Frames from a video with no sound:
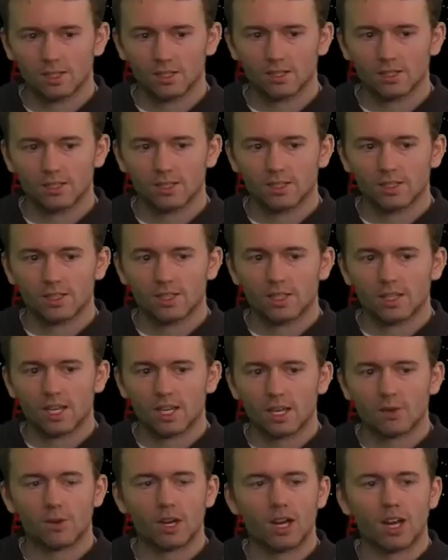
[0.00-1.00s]
to low.
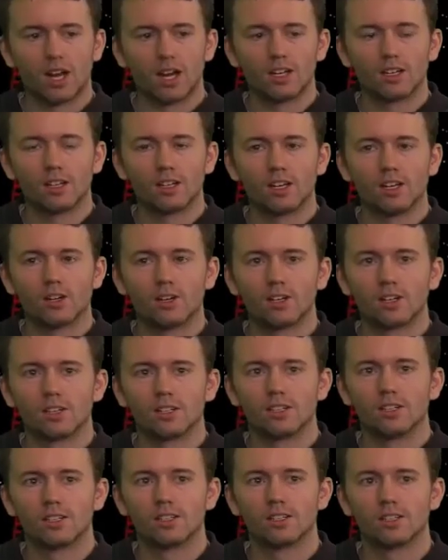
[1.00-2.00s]
He went high to low. I
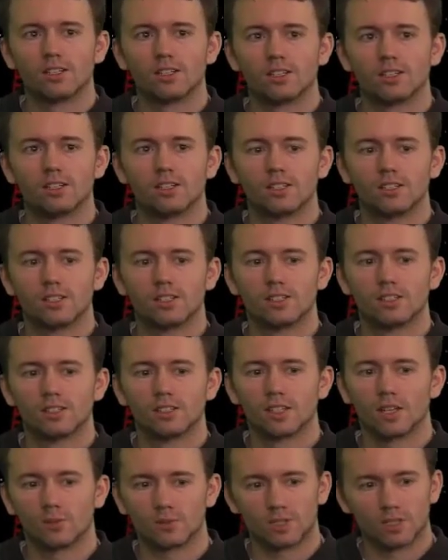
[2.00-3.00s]
want to see the picture.
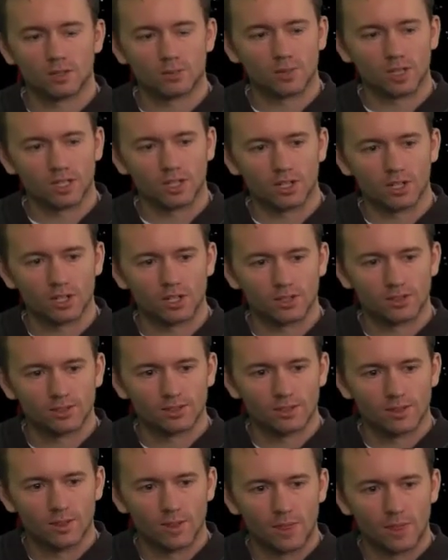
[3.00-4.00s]
Can we see the picture?
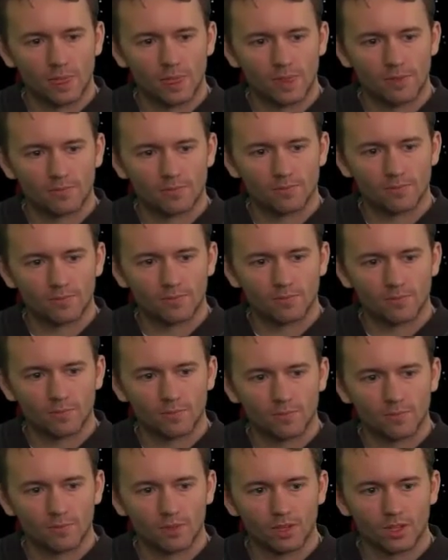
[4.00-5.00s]
I love Shiloh.
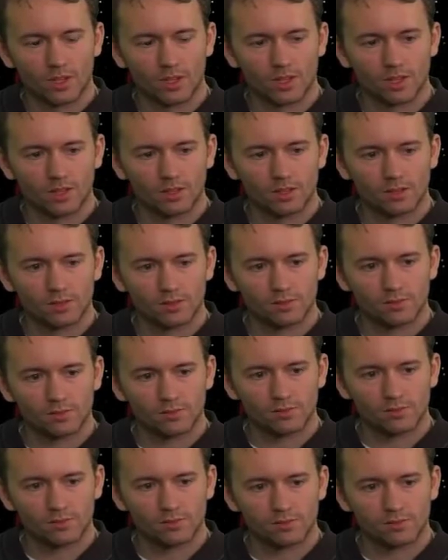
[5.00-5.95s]
All